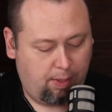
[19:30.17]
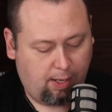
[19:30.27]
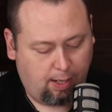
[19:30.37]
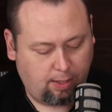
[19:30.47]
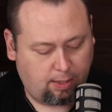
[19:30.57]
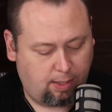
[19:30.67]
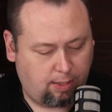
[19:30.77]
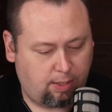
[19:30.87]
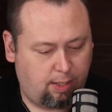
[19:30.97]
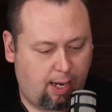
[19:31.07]
Because
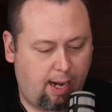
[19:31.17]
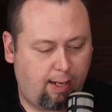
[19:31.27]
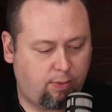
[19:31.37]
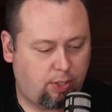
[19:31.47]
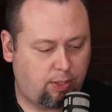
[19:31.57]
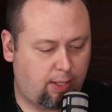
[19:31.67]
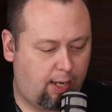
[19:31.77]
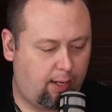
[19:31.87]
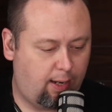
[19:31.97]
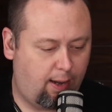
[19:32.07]
this kind of gives us
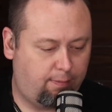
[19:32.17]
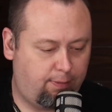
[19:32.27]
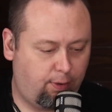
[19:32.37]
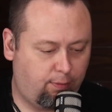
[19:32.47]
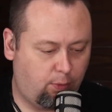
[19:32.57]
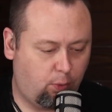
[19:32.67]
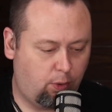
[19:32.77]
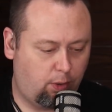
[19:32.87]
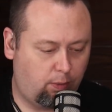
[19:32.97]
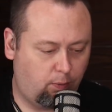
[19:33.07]
a feel
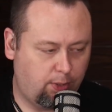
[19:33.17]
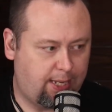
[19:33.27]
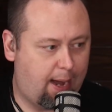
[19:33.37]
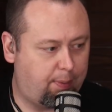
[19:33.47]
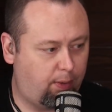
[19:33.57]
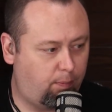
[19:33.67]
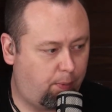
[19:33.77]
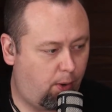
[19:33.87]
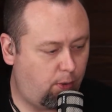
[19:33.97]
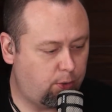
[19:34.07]
for what's happening.
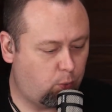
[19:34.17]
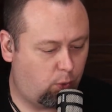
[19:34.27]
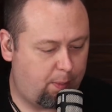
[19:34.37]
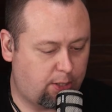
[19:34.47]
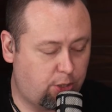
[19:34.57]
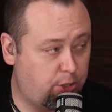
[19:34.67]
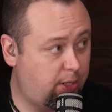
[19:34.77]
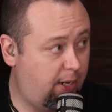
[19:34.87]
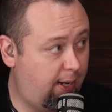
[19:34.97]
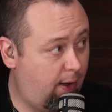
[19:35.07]
Paul's message is
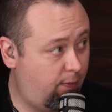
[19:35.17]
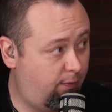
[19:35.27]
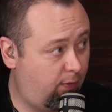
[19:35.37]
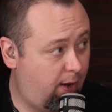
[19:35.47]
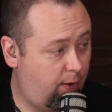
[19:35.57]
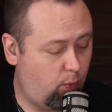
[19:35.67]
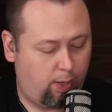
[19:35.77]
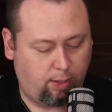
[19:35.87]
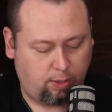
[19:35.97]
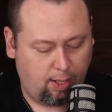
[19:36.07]
getting out in a variety of
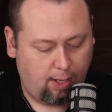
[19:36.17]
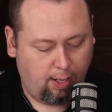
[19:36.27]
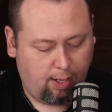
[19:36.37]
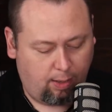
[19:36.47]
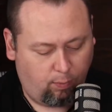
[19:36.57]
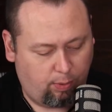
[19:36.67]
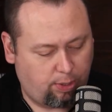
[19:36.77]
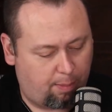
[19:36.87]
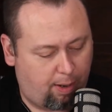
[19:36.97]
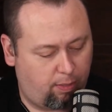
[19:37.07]
ways. And we were
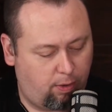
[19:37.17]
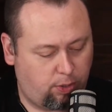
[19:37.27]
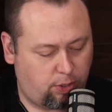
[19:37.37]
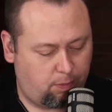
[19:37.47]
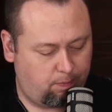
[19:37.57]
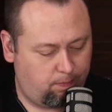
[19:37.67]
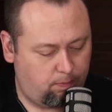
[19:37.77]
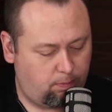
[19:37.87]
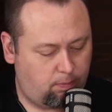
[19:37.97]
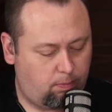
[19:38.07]
talking about there's
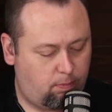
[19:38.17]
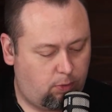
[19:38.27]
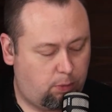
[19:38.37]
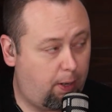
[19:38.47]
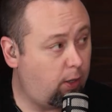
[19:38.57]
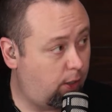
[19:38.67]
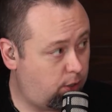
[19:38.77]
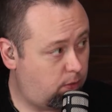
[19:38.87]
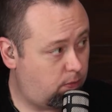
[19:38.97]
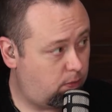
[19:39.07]
some speculation,